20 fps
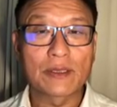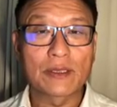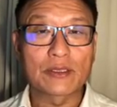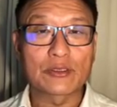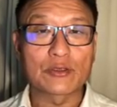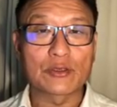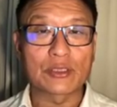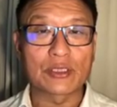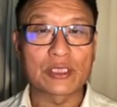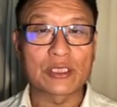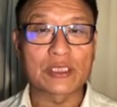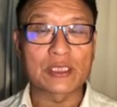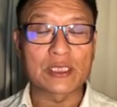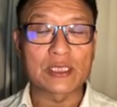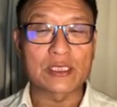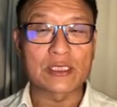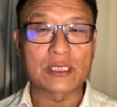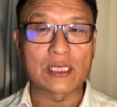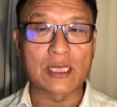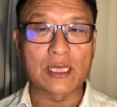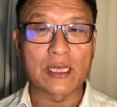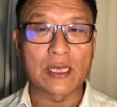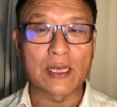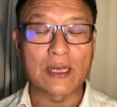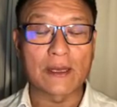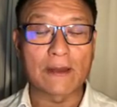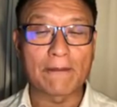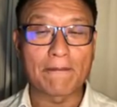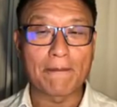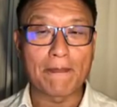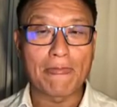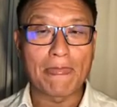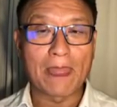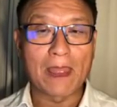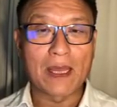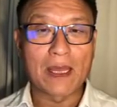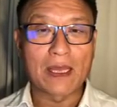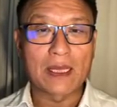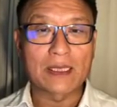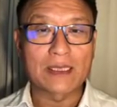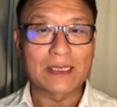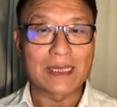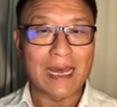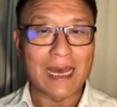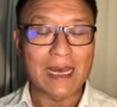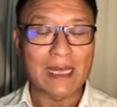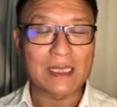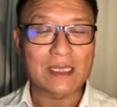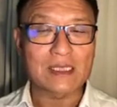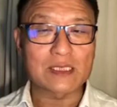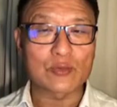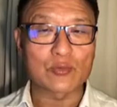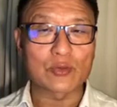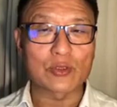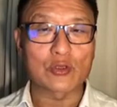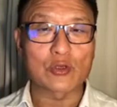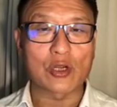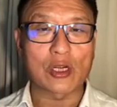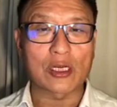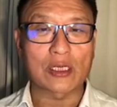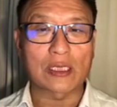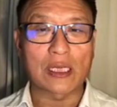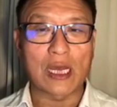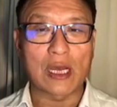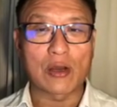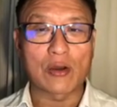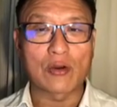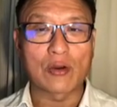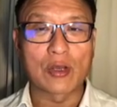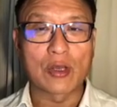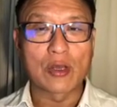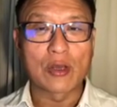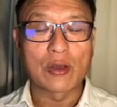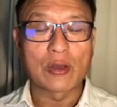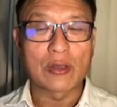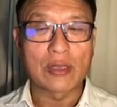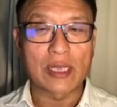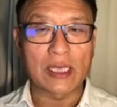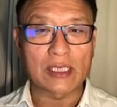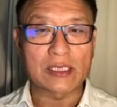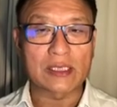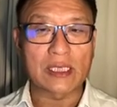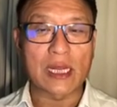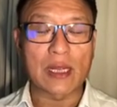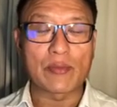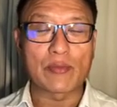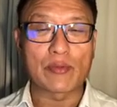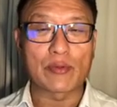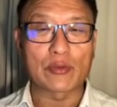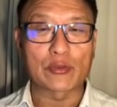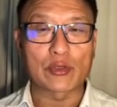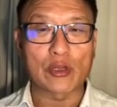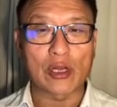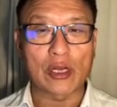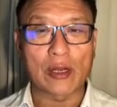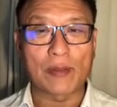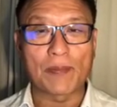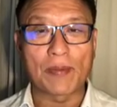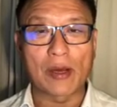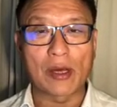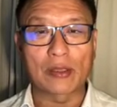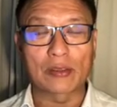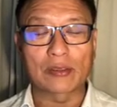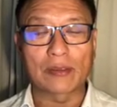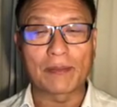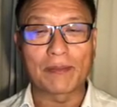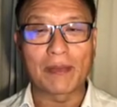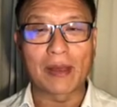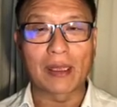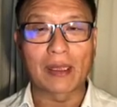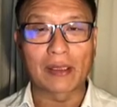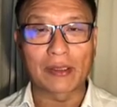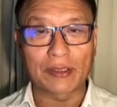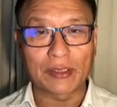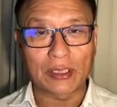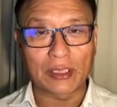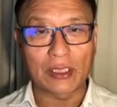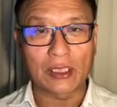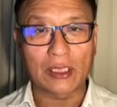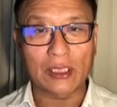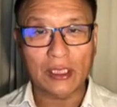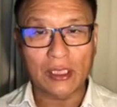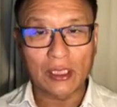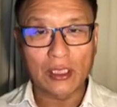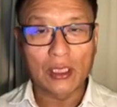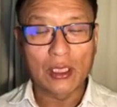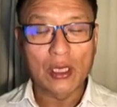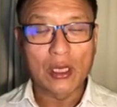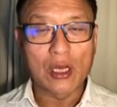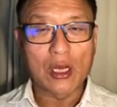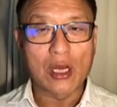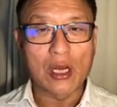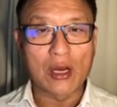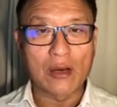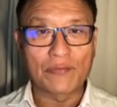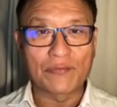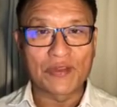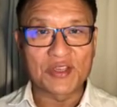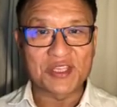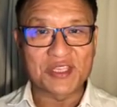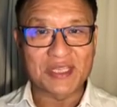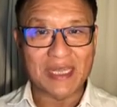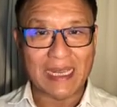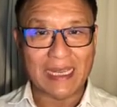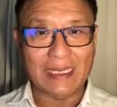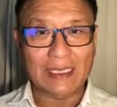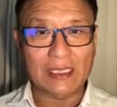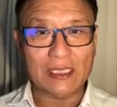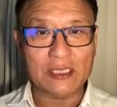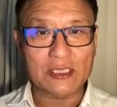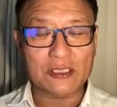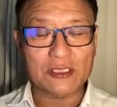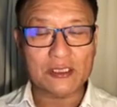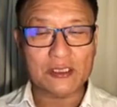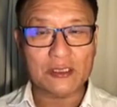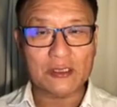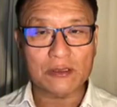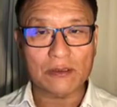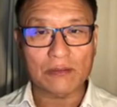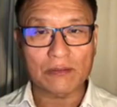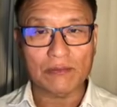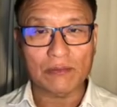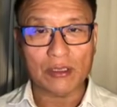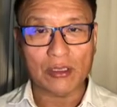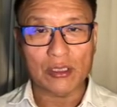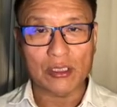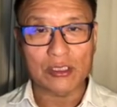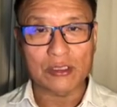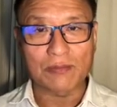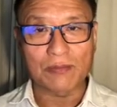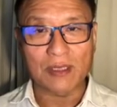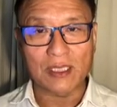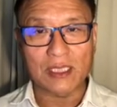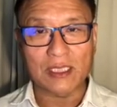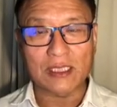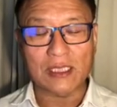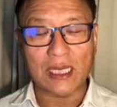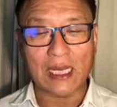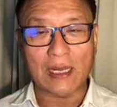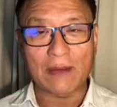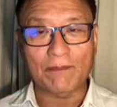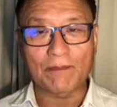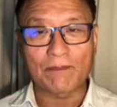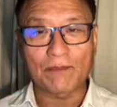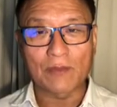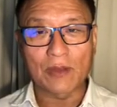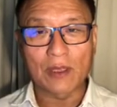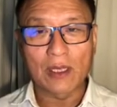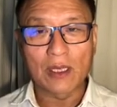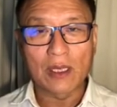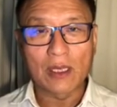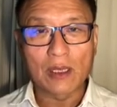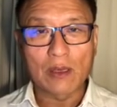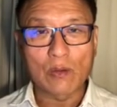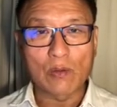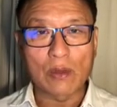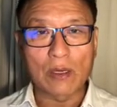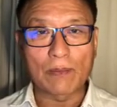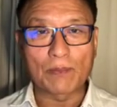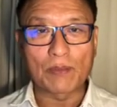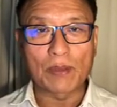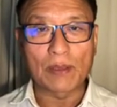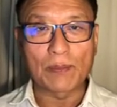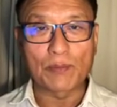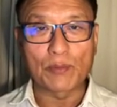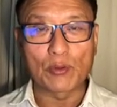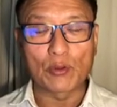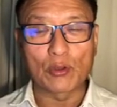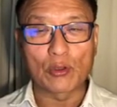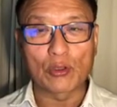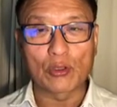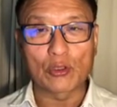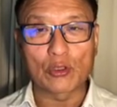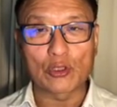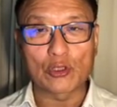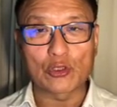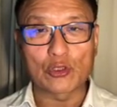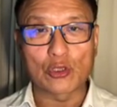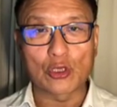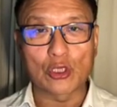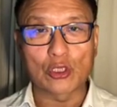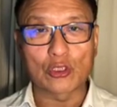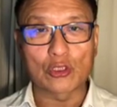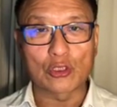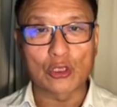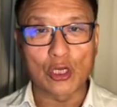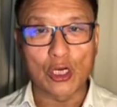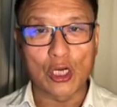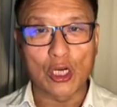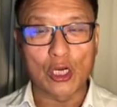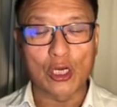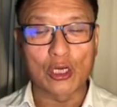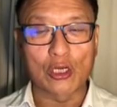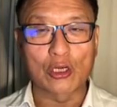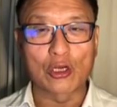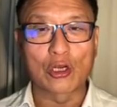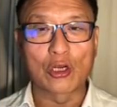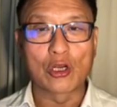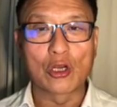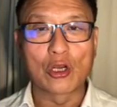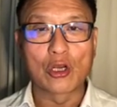So this is uh, dance. We talk now. Next time we'll talk about the melody of the silence because many times when people don't talk